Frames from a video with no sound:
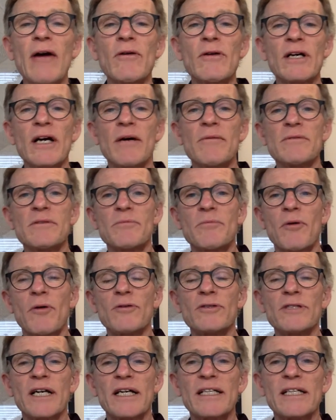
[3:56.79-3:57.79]
outcomes,
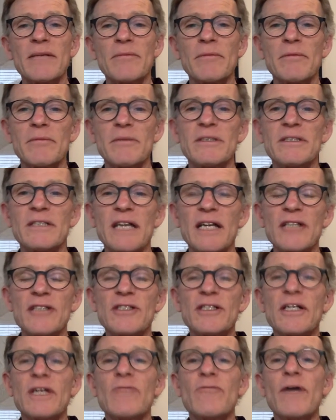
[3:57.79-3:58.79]
project
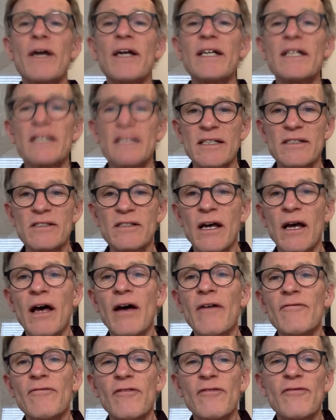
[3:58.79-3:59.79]
implementation, and readiness,
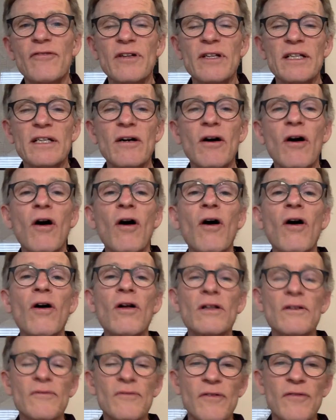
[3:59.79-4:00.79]
fulfilling
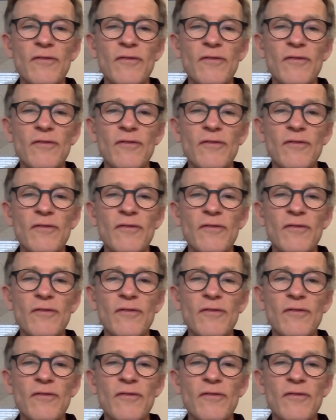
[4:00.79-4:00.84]
all of